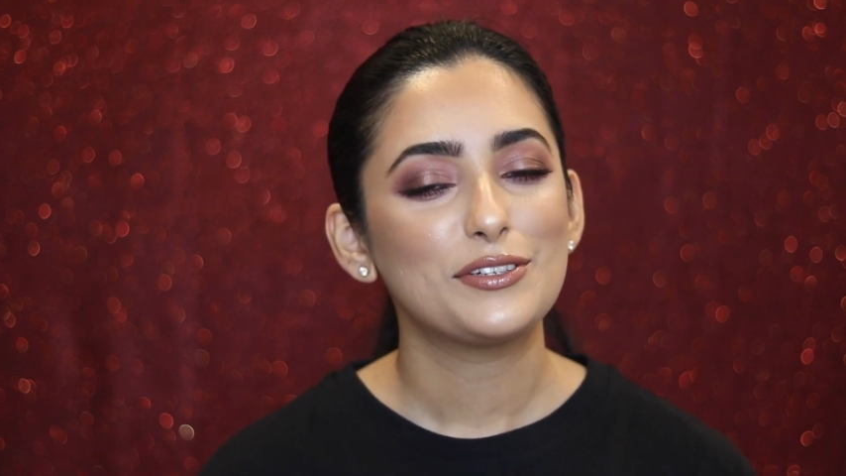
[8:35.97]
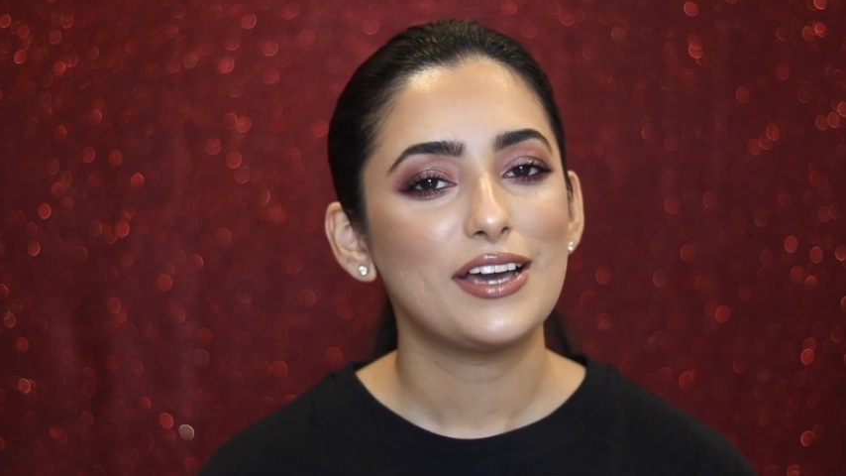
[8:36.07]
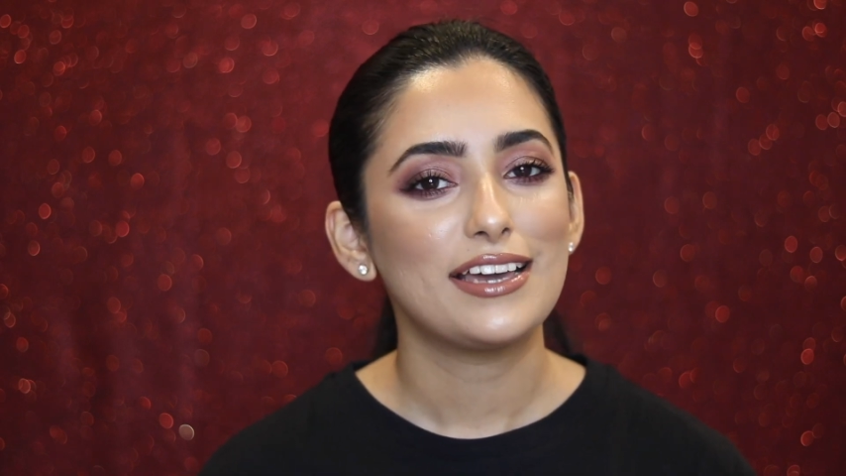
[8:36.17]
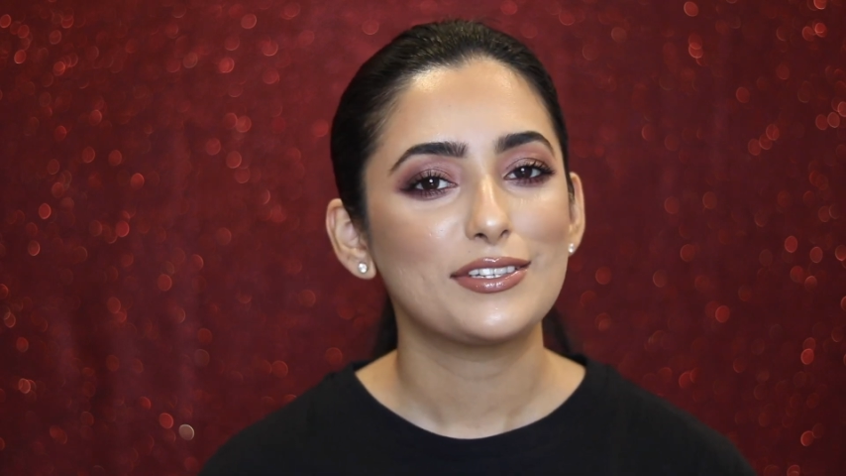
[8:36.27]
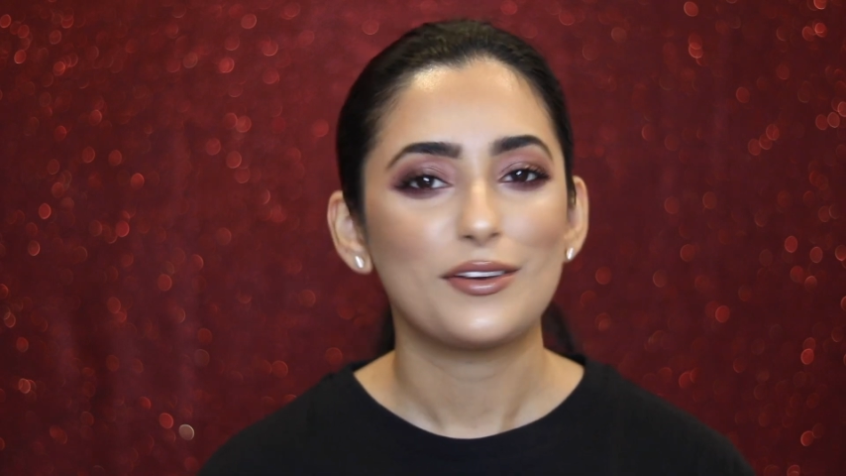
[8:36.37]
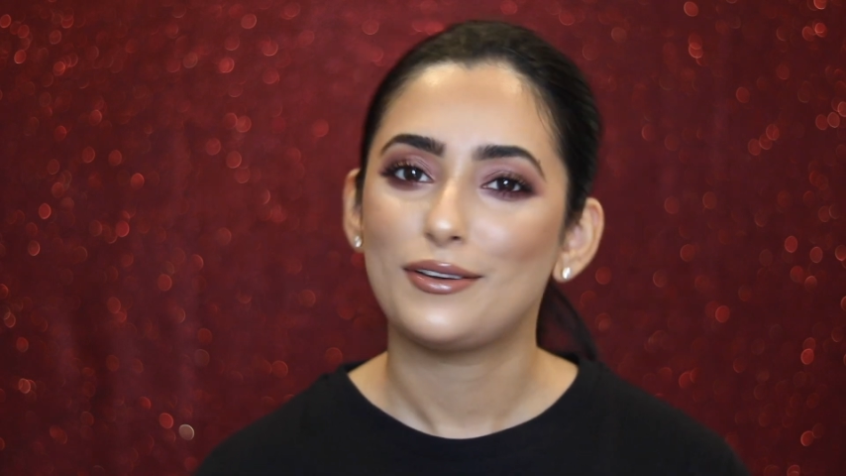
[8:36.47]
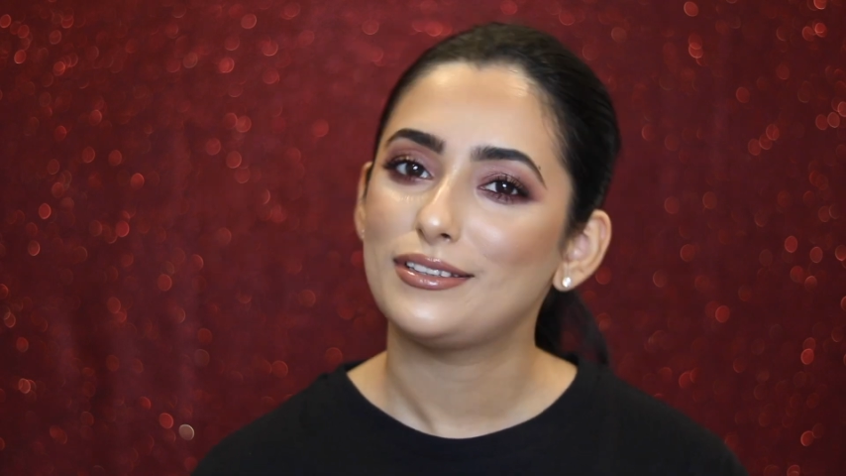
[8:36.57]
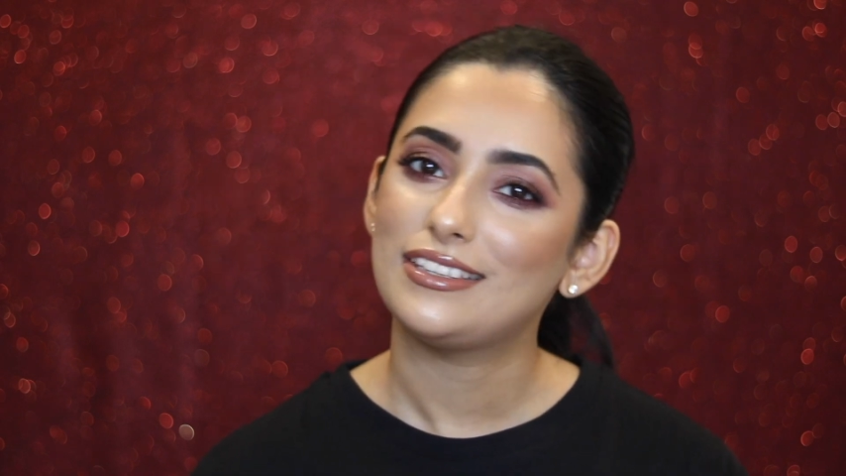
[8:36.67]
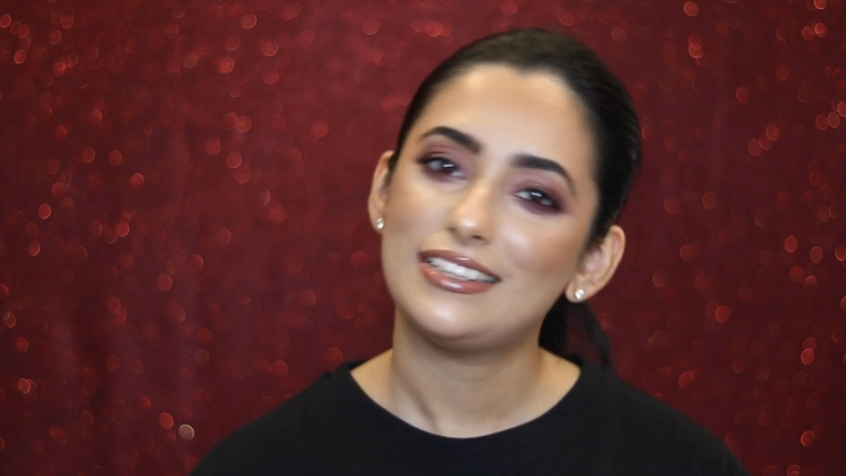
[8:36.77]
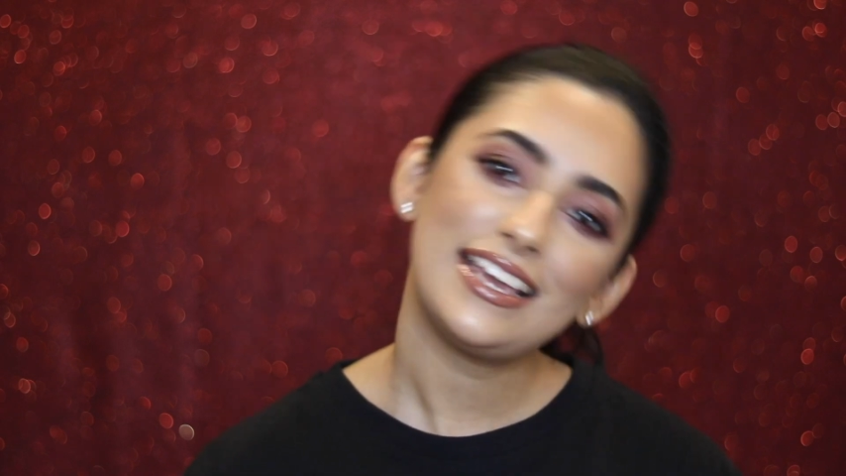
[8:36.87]
guys
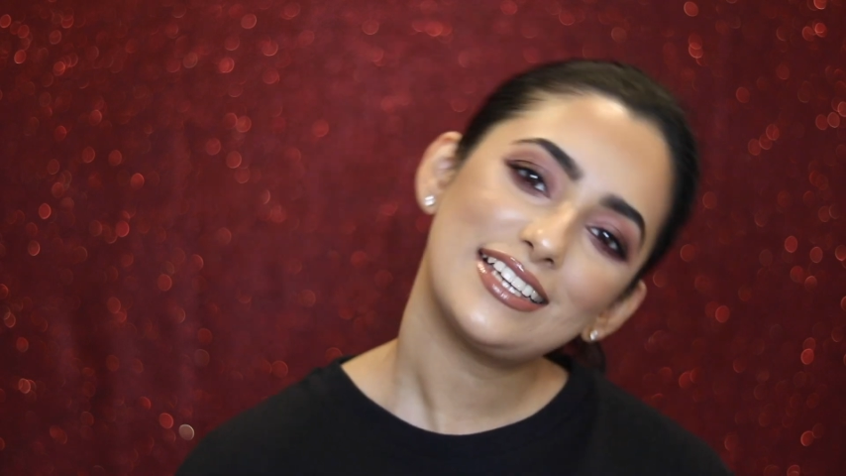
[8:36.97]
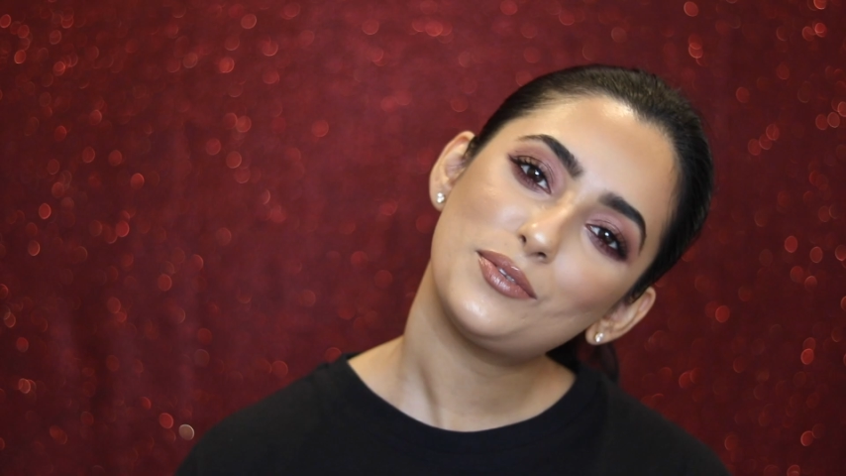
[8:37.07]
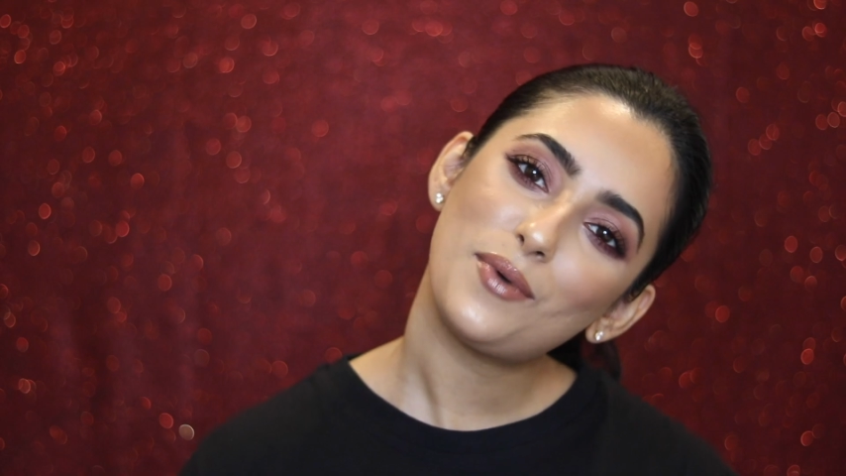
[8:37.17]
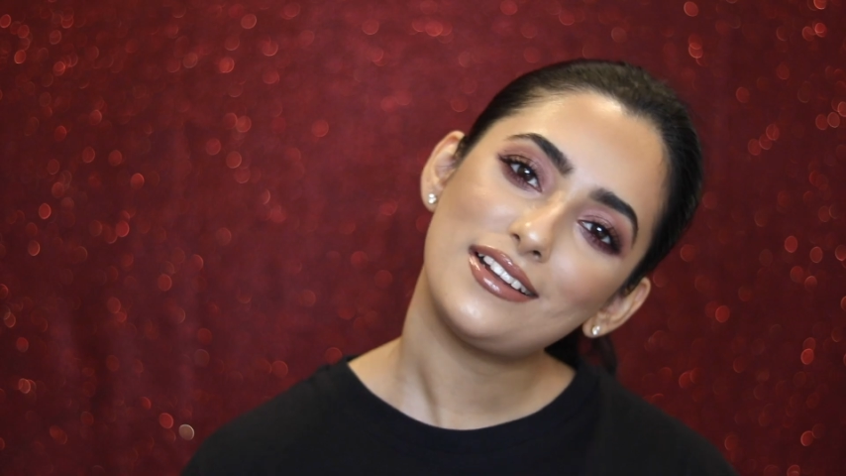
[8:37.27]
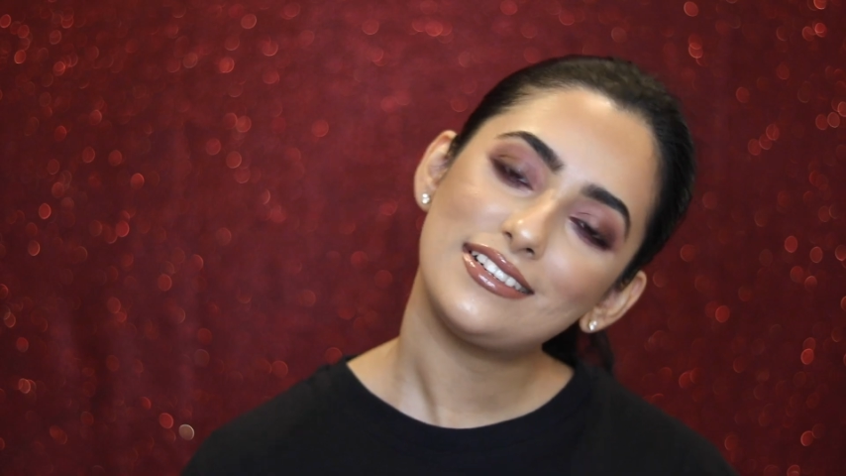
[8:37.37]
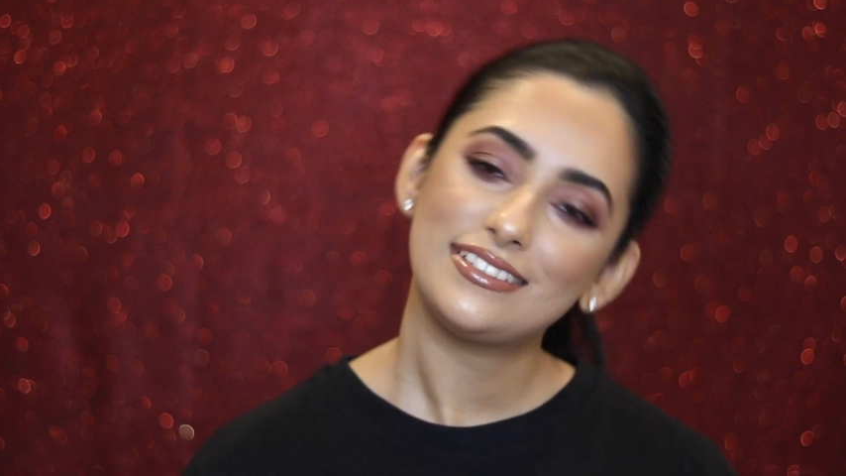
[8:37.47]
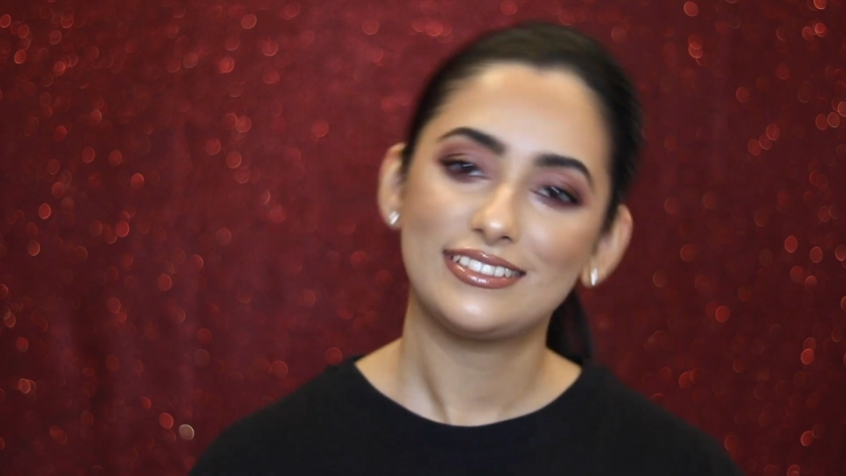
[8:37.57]
on the next one.